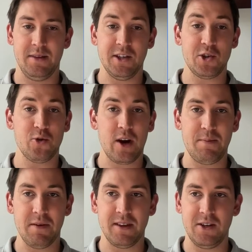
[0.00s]
the
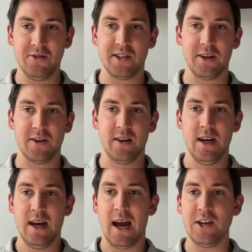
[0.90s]
scrape of the newsletter,
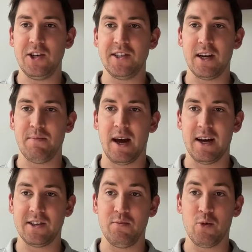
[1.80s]
and she's going to
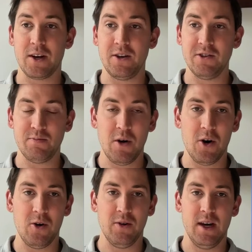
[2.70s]
pass Morning News
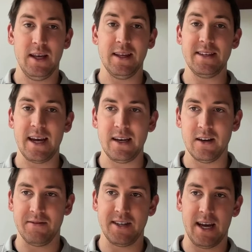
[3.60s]
Mo the date
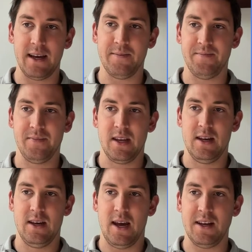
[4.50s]
of today.
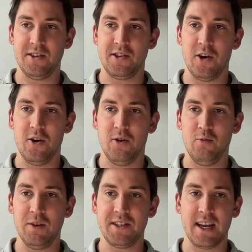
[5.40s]
And so
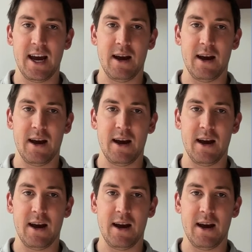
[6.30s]
what's going to